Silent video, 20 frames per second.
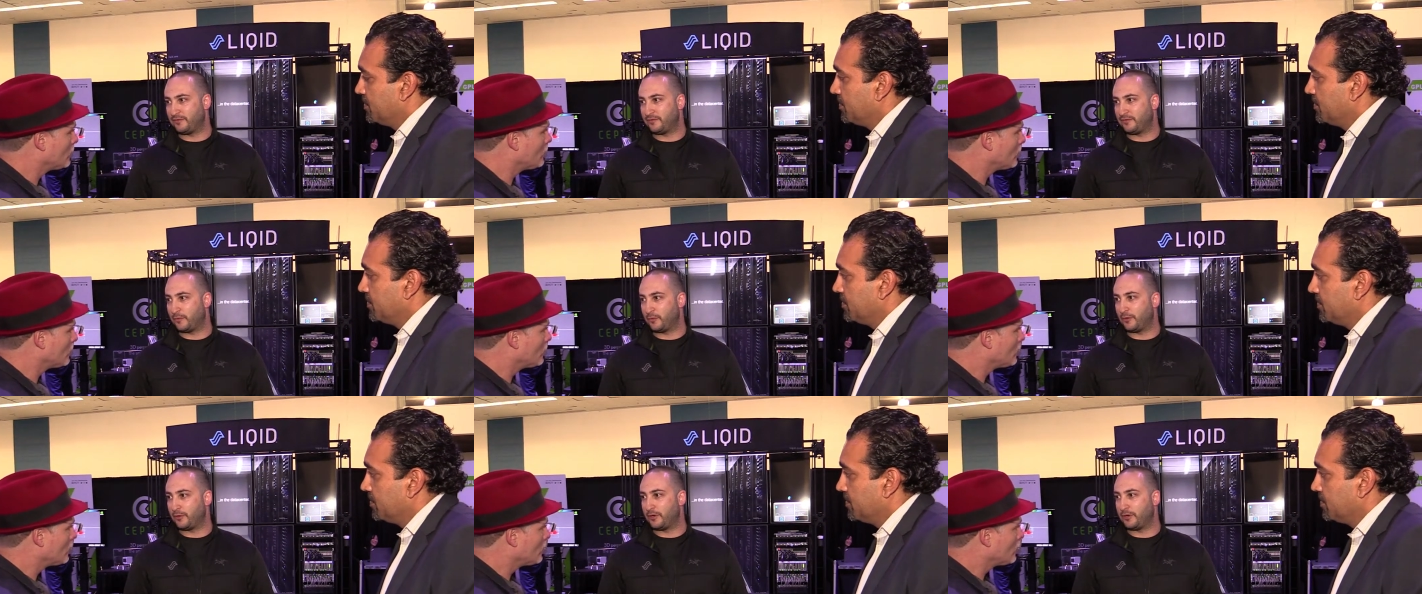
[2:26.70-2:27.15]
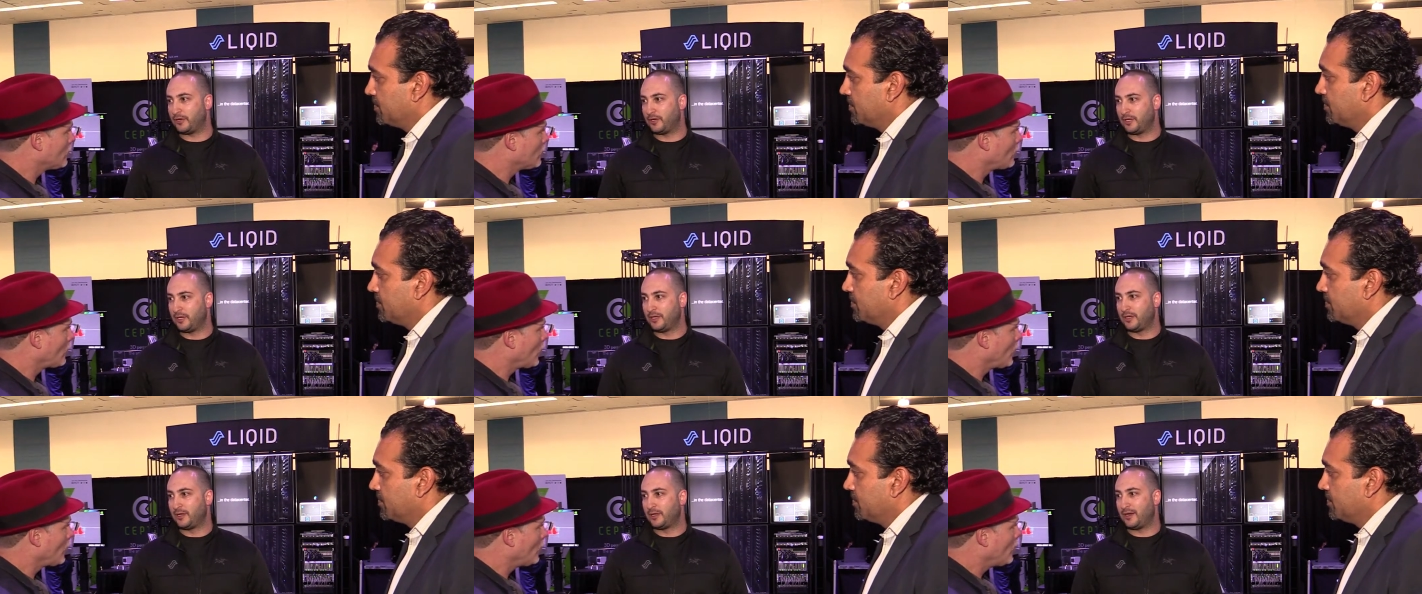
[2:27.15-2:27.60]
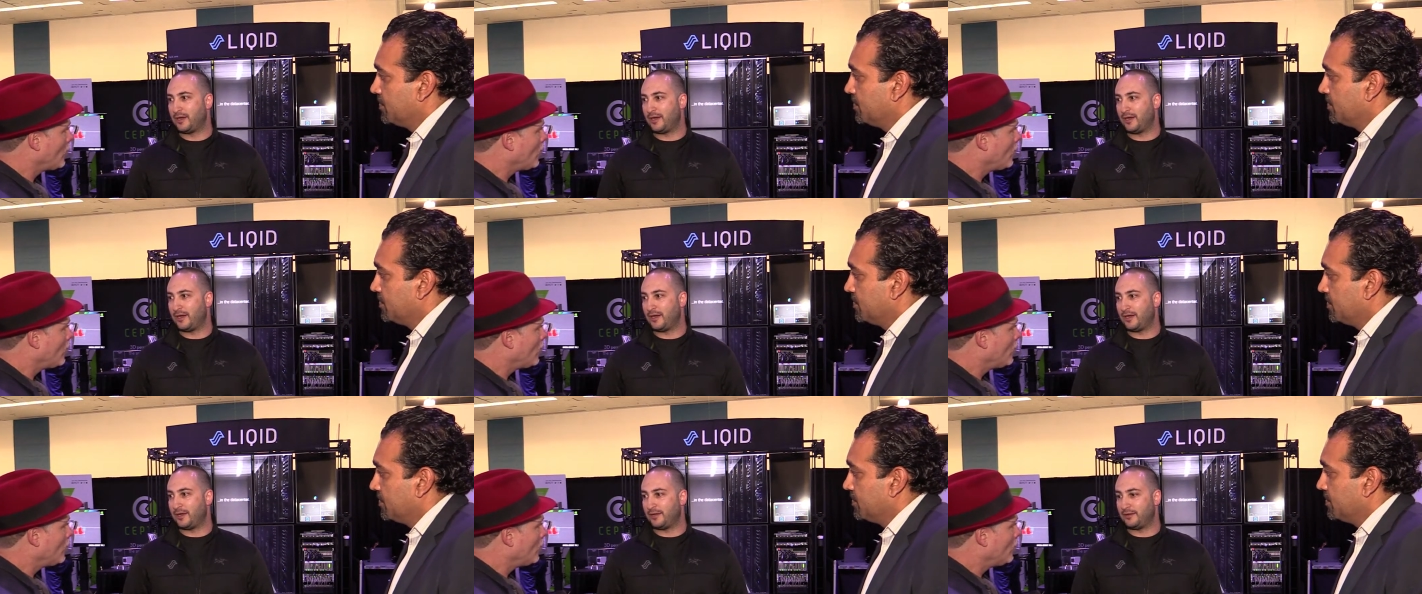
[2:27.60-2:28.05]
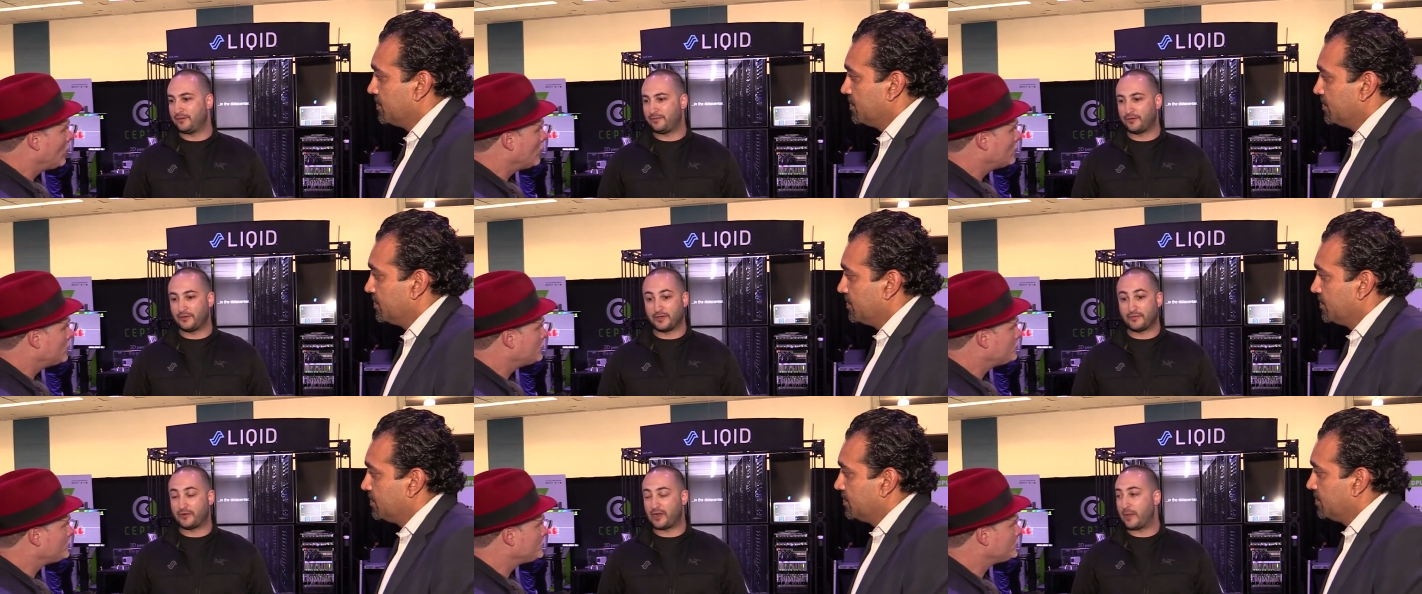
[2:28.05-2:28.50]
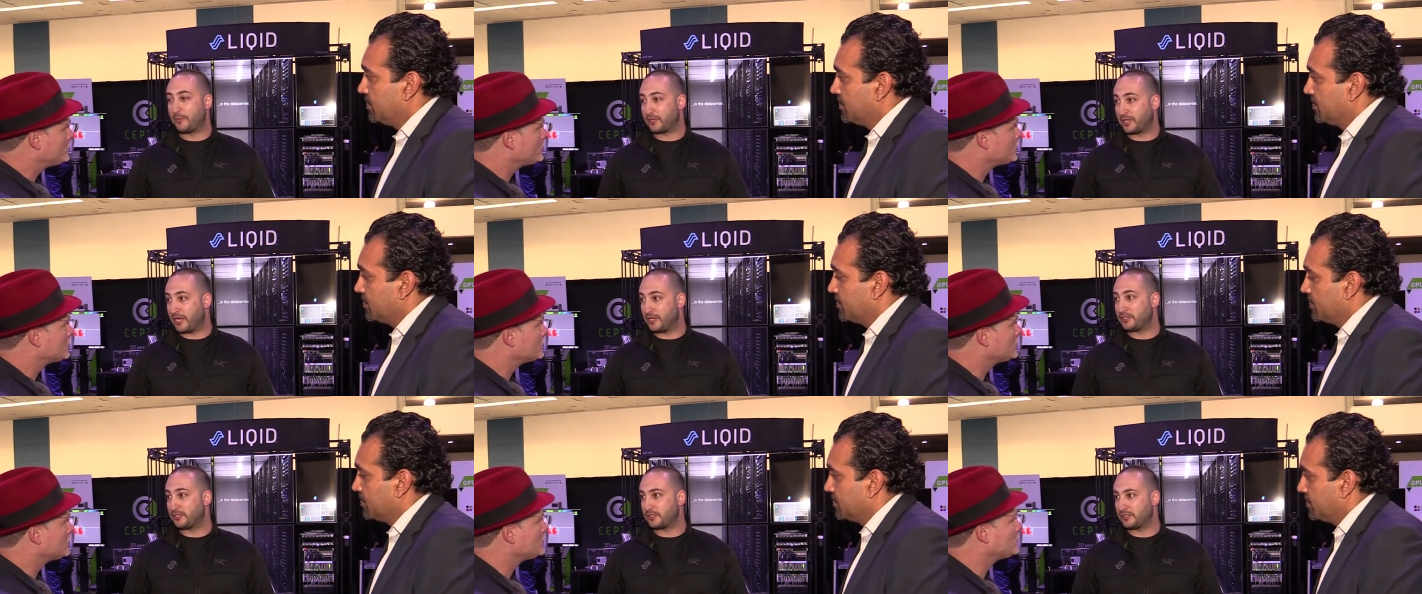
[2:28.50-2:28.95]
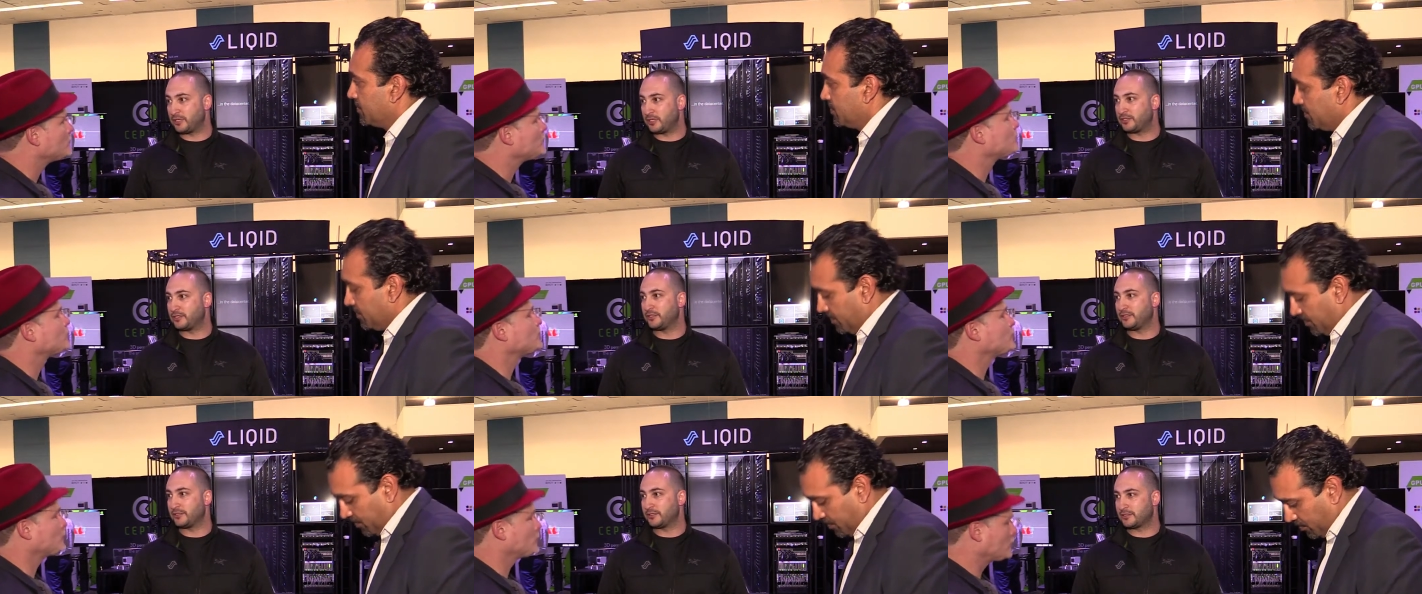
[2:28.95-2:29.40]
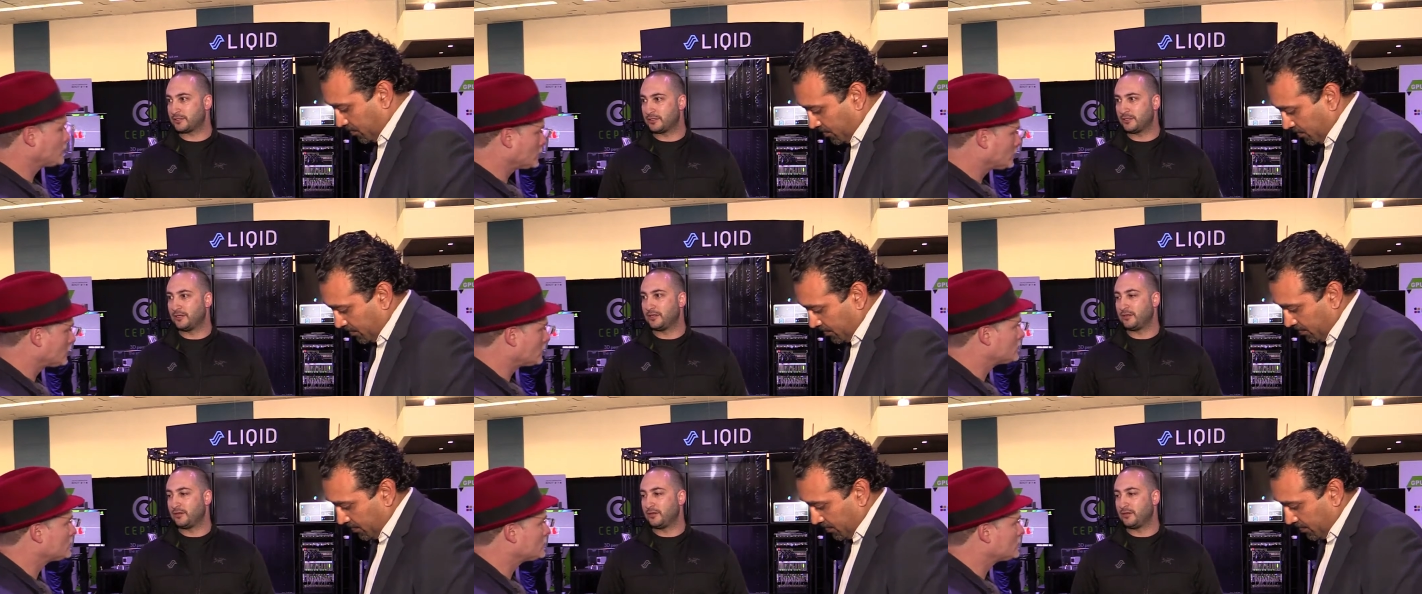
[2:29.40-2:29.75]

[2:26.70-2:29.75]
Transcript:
Speaker 1: for, uh, for different applications such as